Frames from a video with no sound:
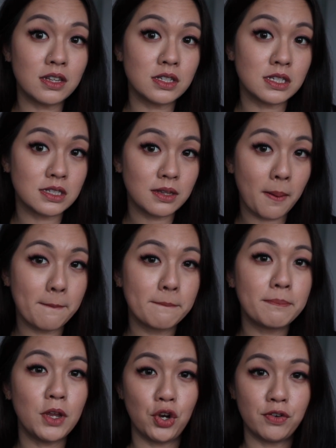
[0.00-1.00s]
It's just
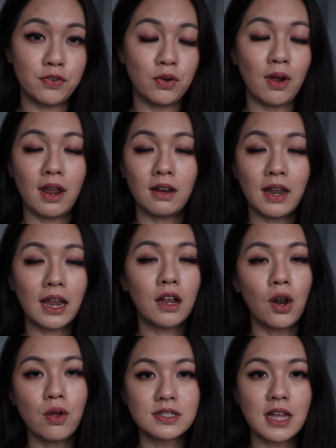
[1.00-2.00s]
beautiful, and like
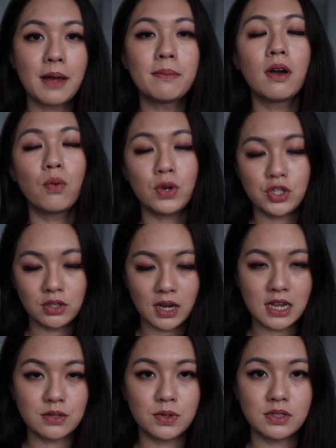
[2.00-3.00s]
close up, which you
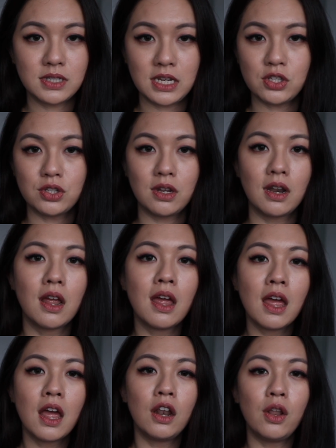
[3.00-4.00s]
guys will see soon,
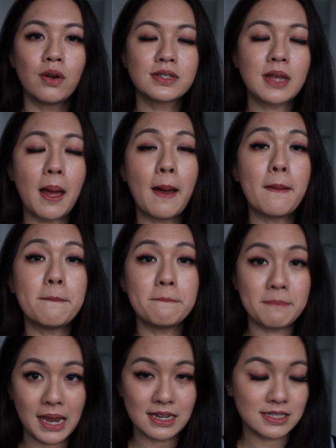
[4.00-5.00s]
looks
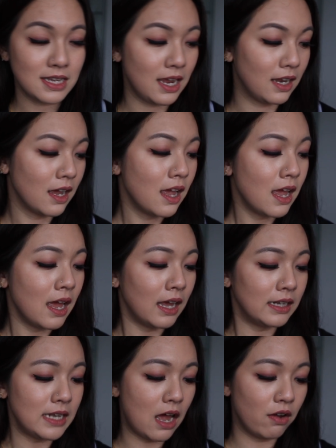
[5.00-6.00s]
amazing.
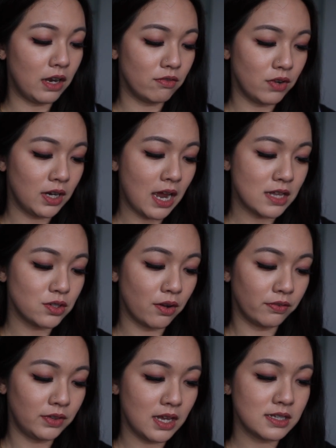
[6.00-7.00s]
Now in regards
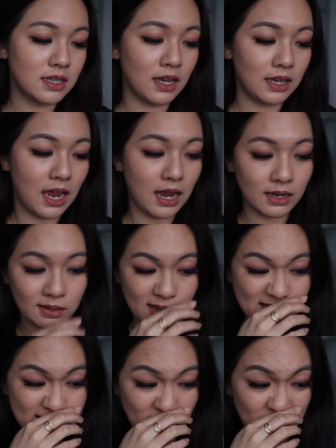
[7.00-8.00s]
of this, again,
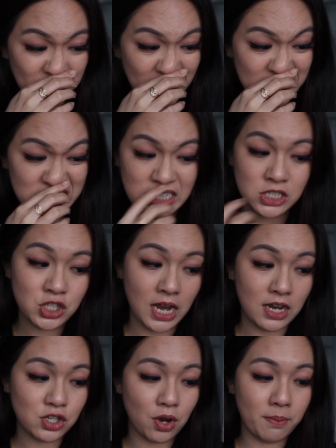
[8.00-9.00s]
there's not much
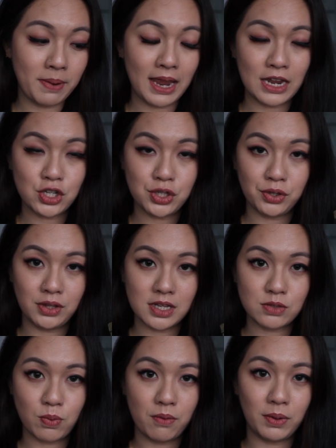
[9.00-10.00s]
change compared to
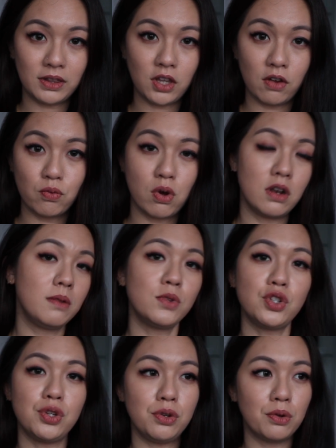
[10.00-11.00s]
this one with the volume
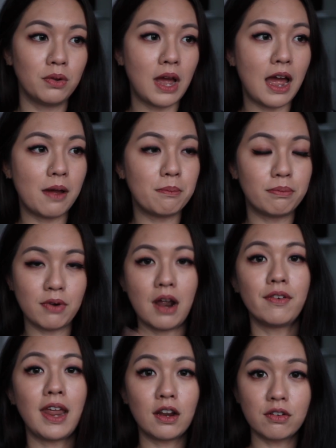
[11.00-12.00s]
2
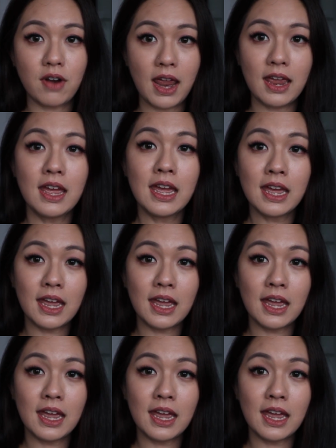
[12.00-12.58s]
brown and grey.